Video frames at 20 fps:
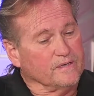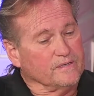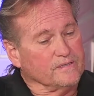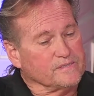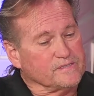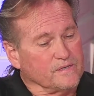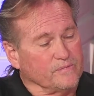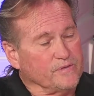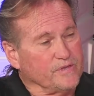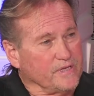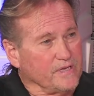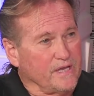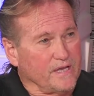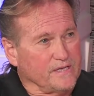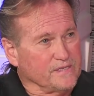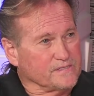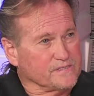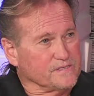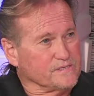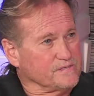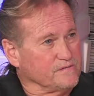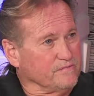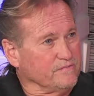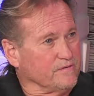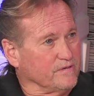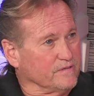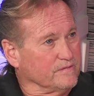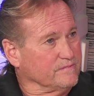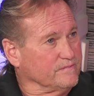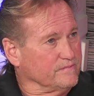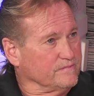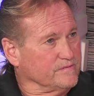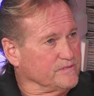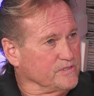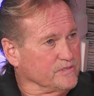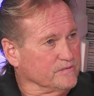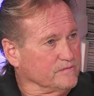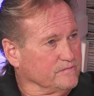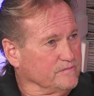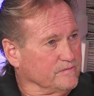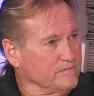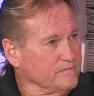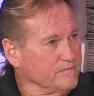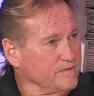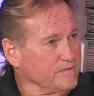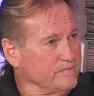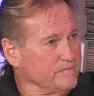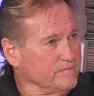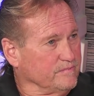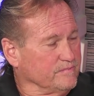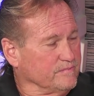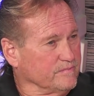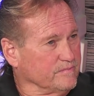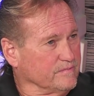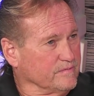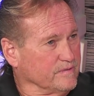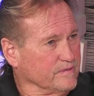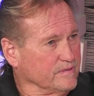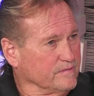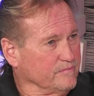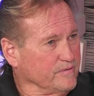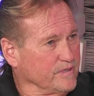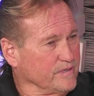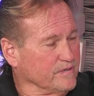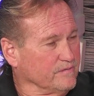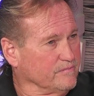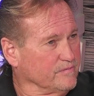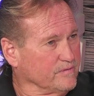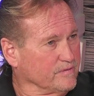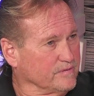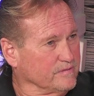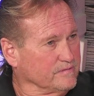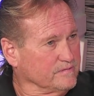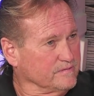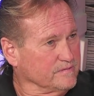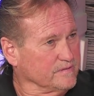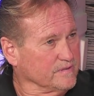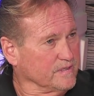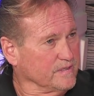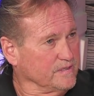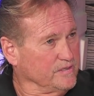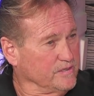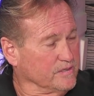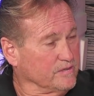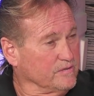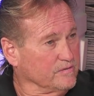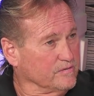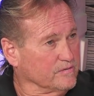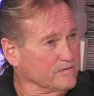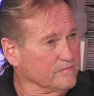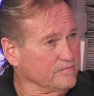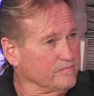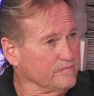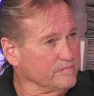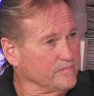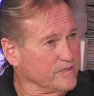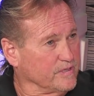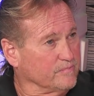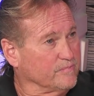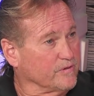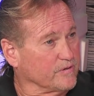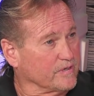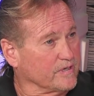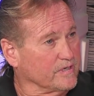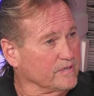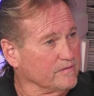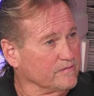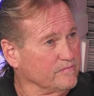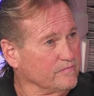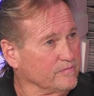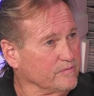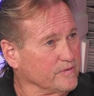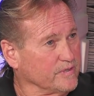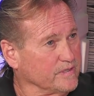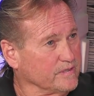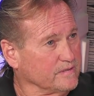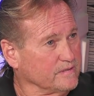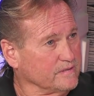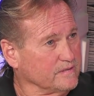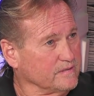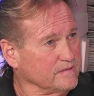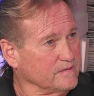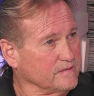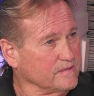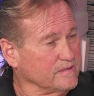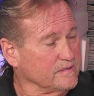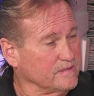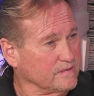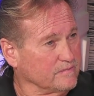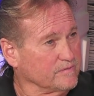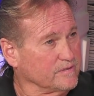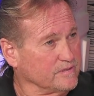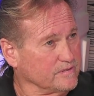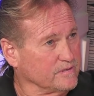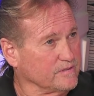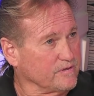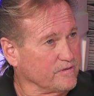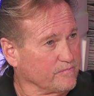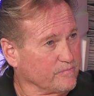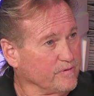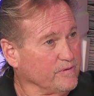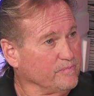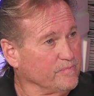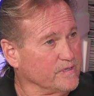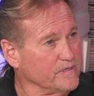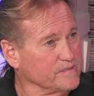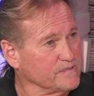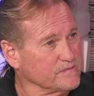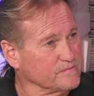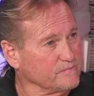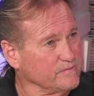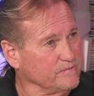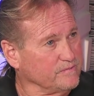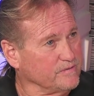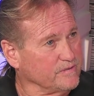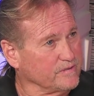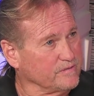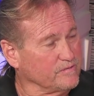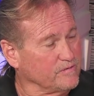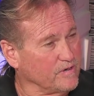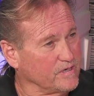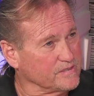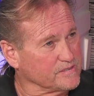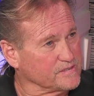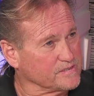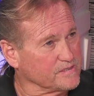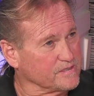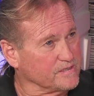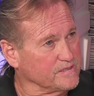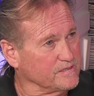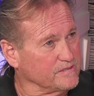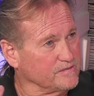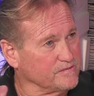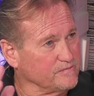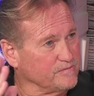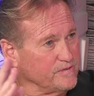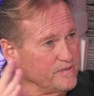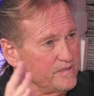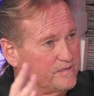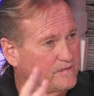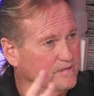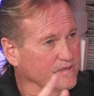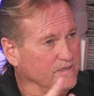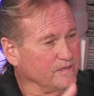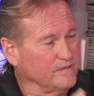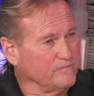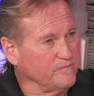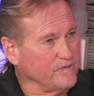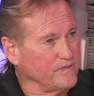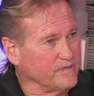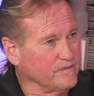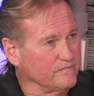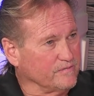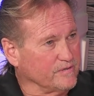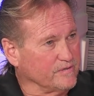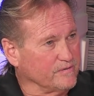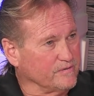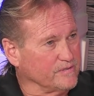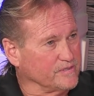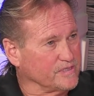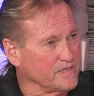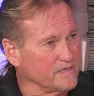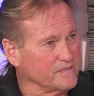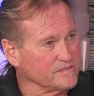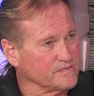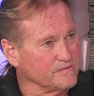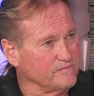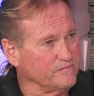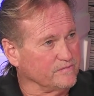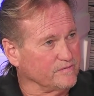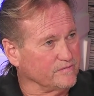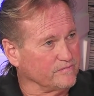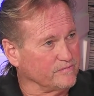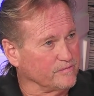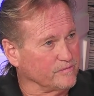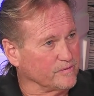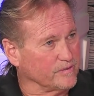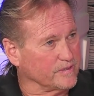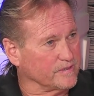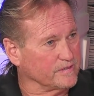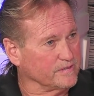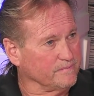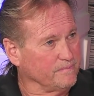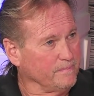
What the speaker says: some of the cases involve children. We recovered a young girl from Del Mar, California, and that one took 3 months. We went across the country and recovered her in Jacksonville, Florida.